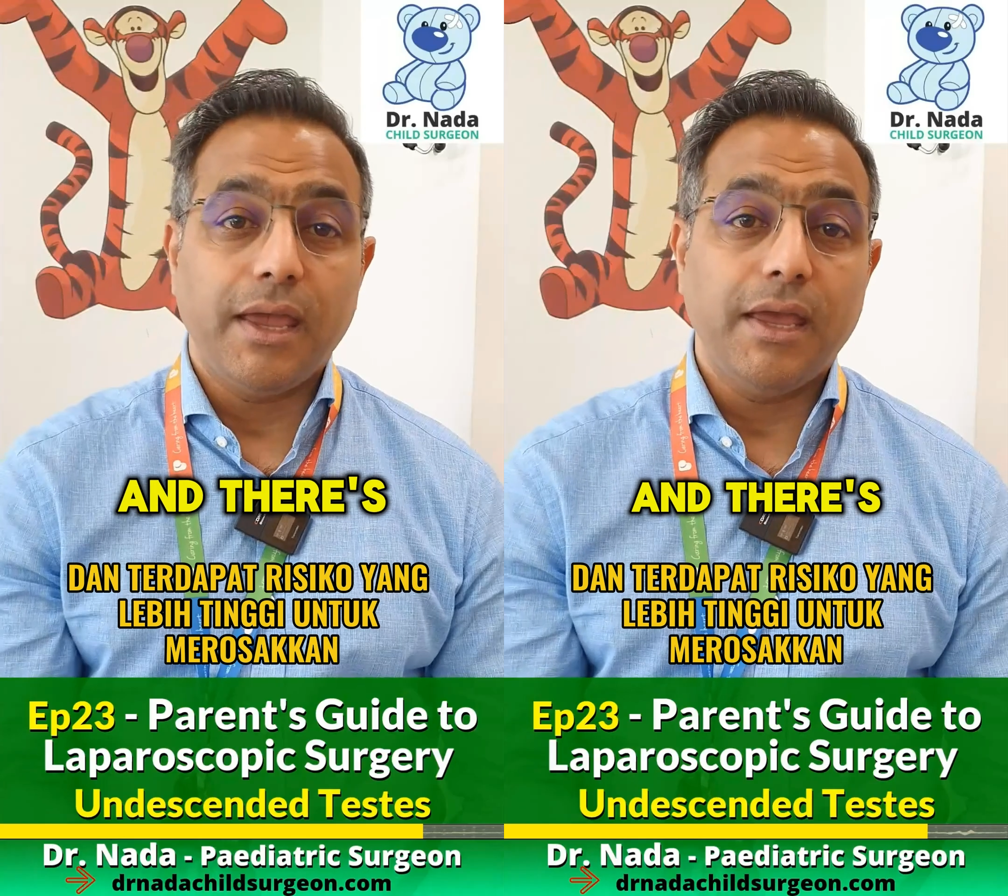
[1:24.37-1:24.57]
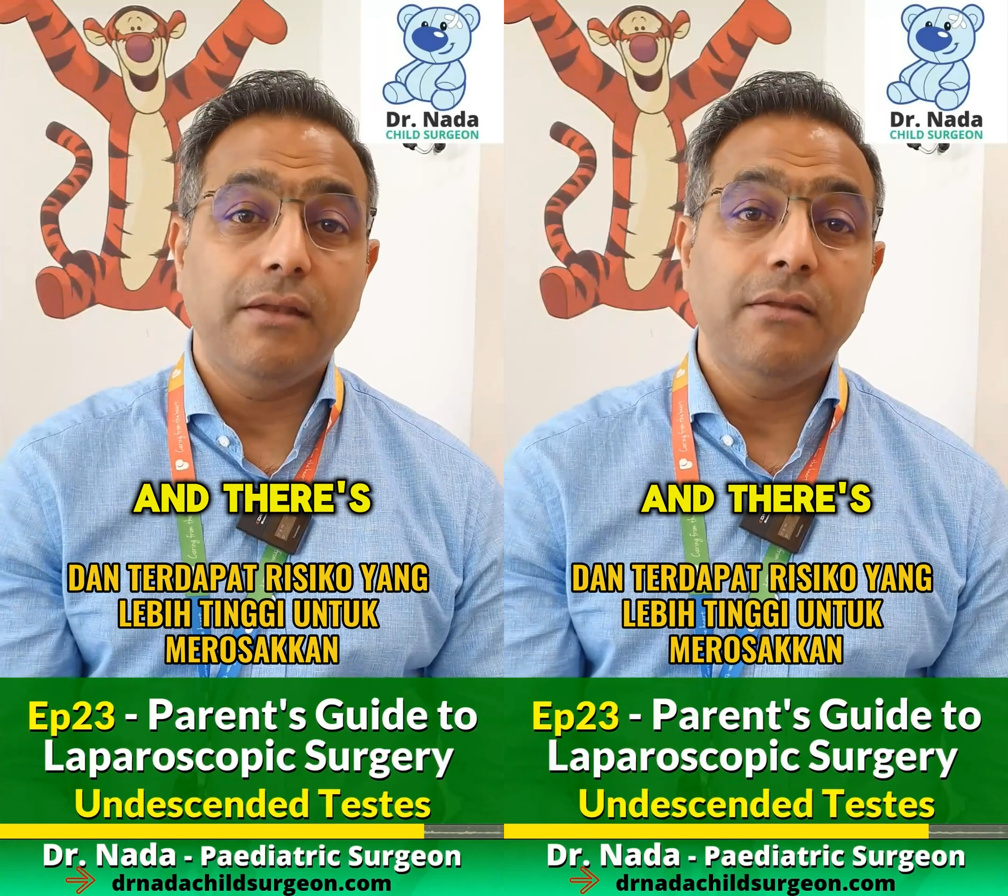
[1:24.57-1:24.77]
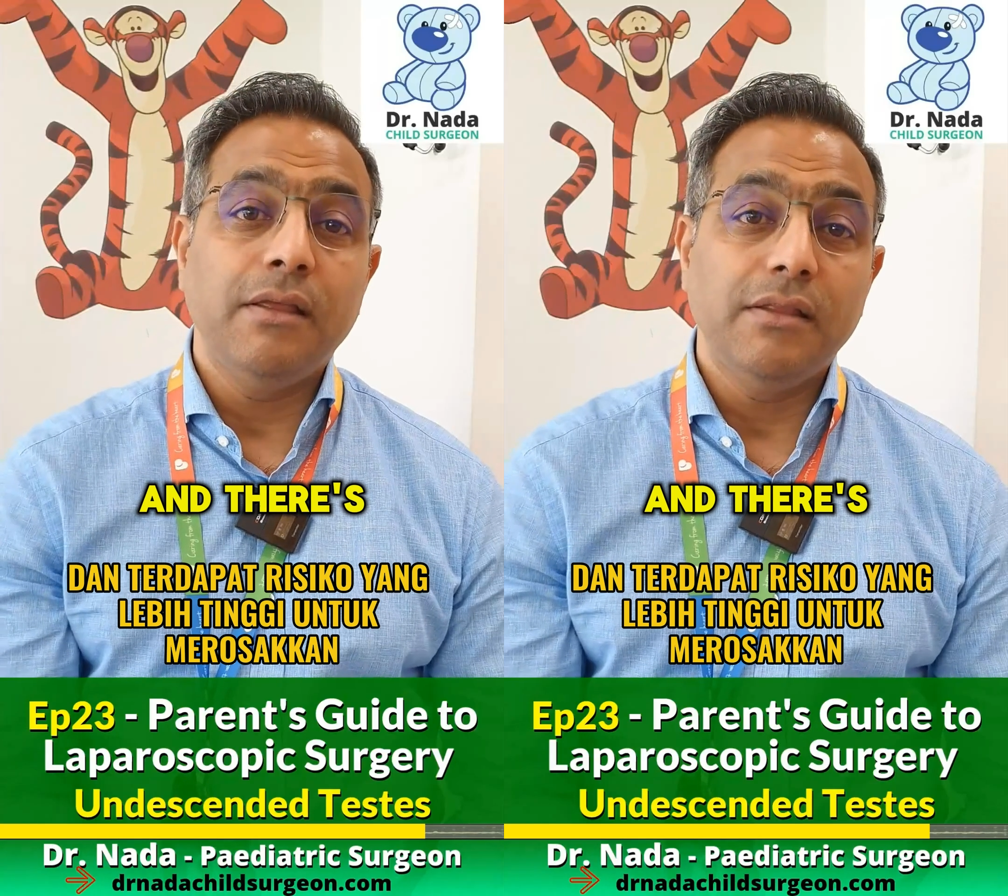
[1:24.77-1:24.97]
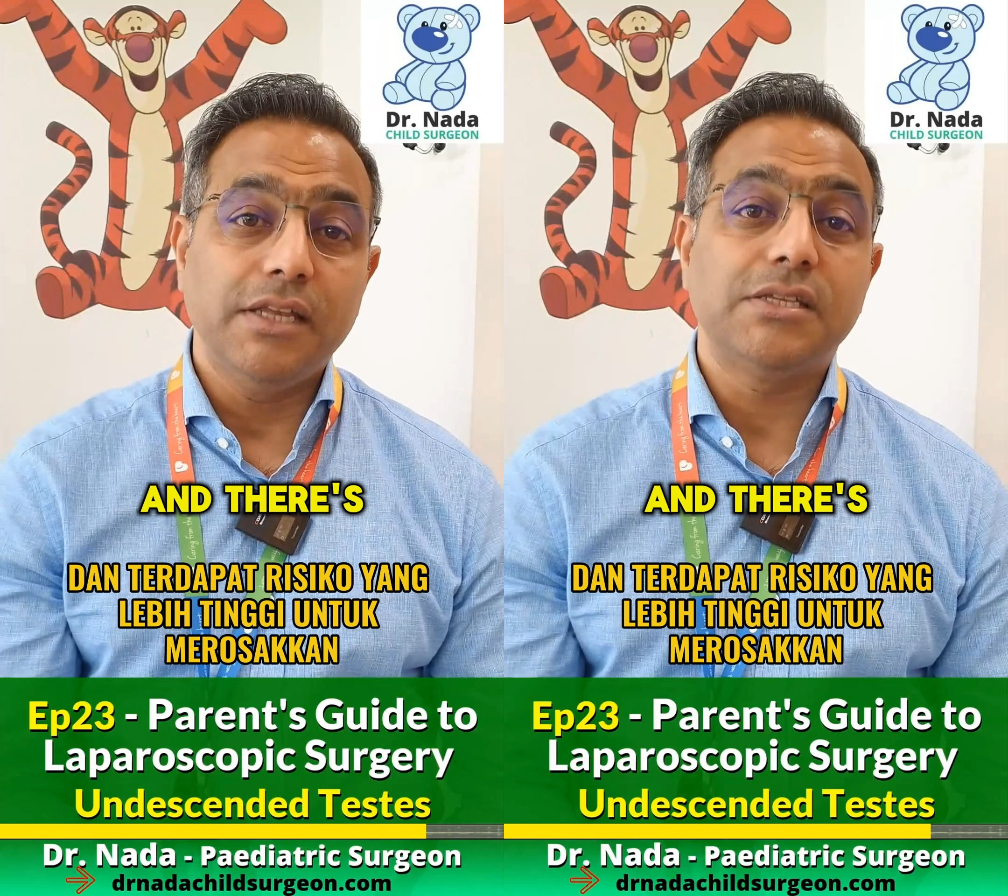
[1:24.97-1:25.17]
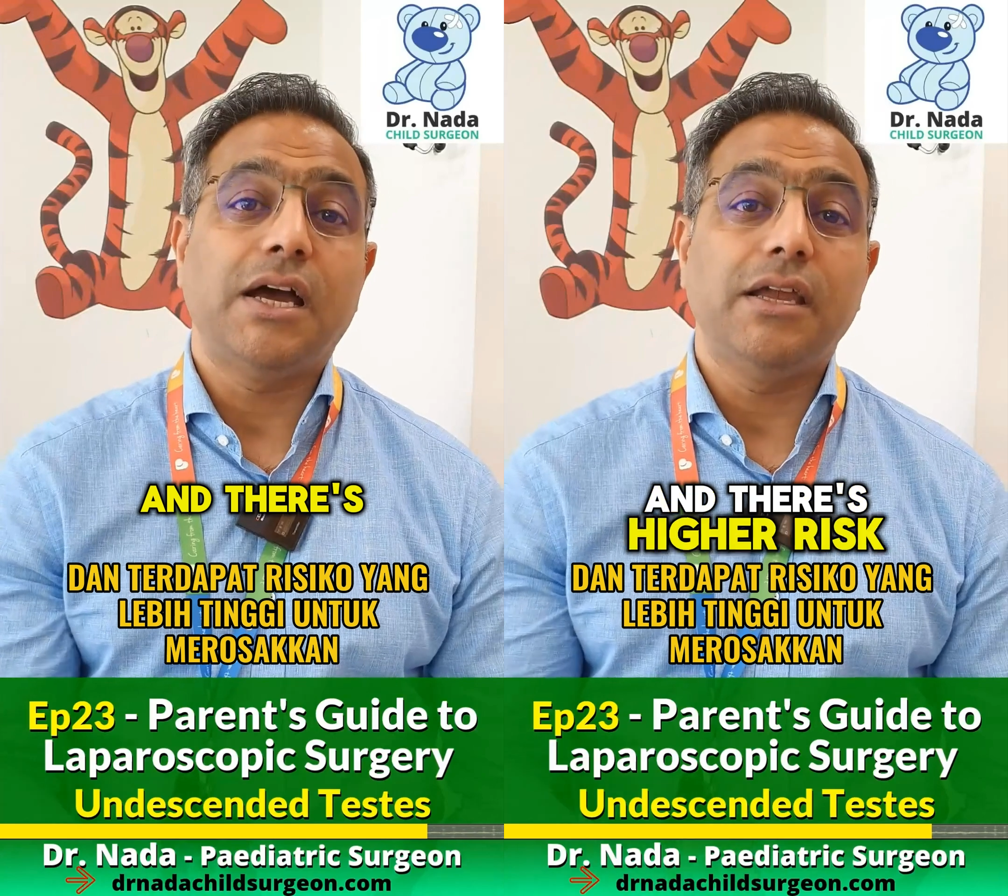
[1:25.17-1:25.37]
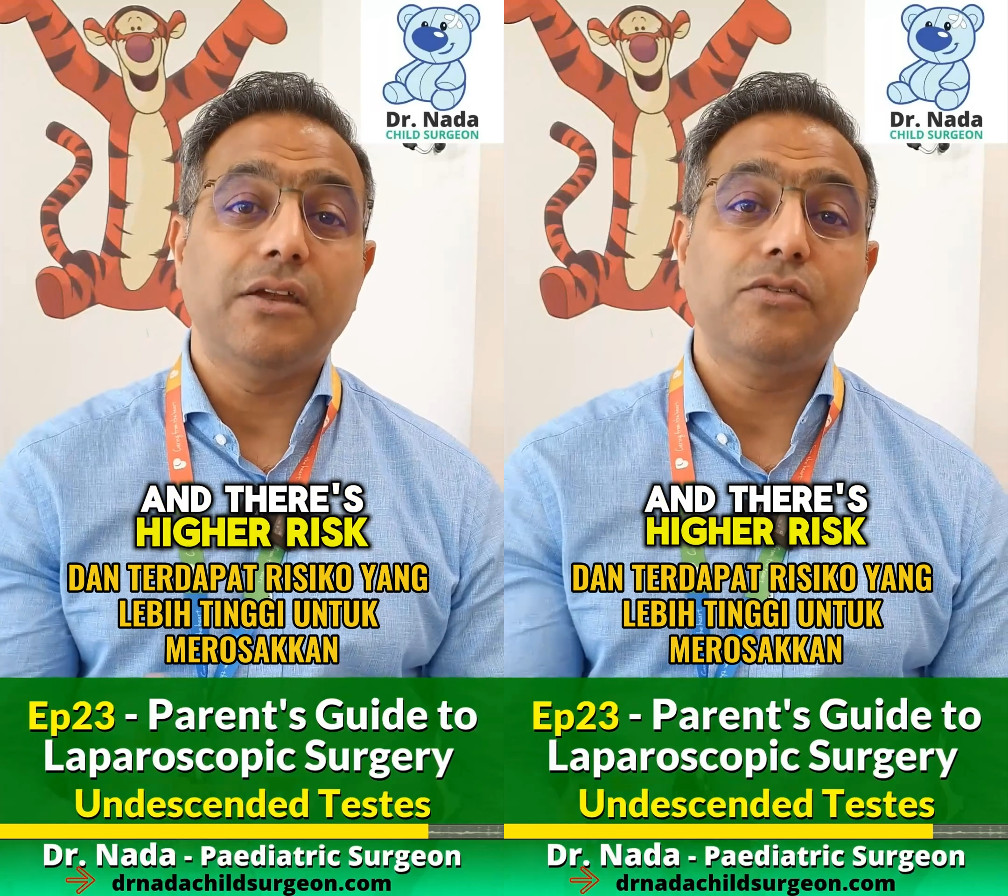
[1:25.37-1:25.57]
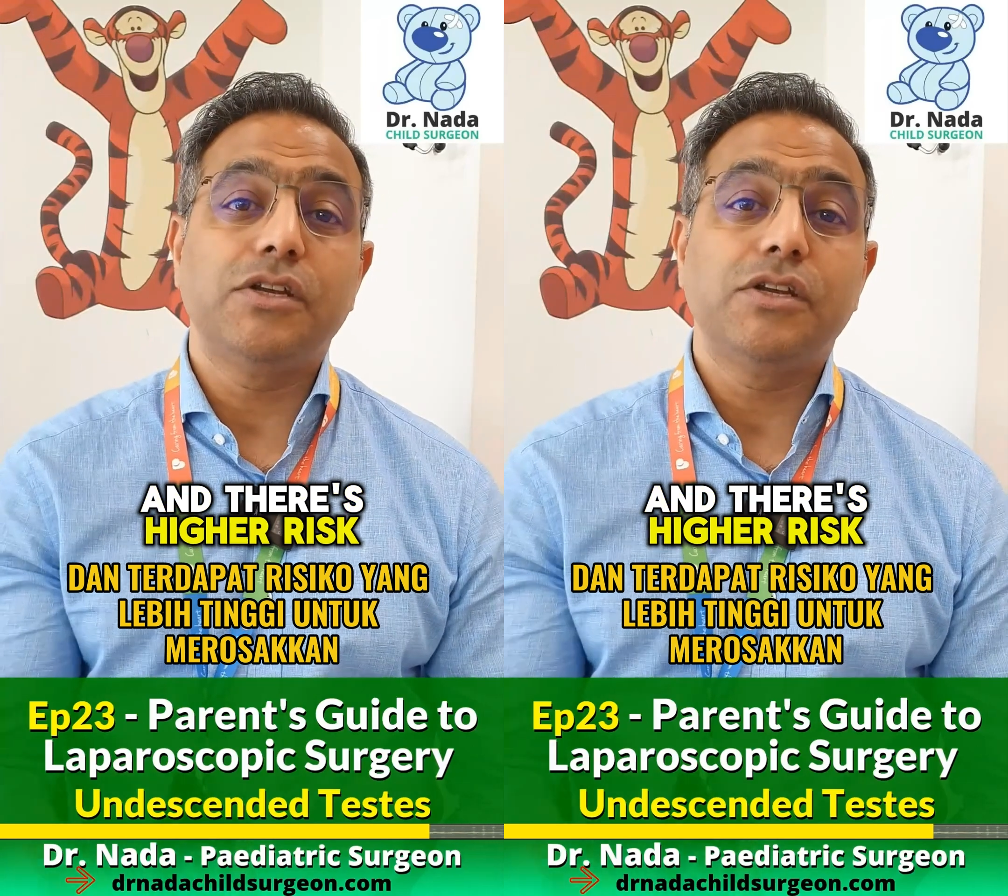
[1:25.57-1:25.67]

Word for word: and there's higher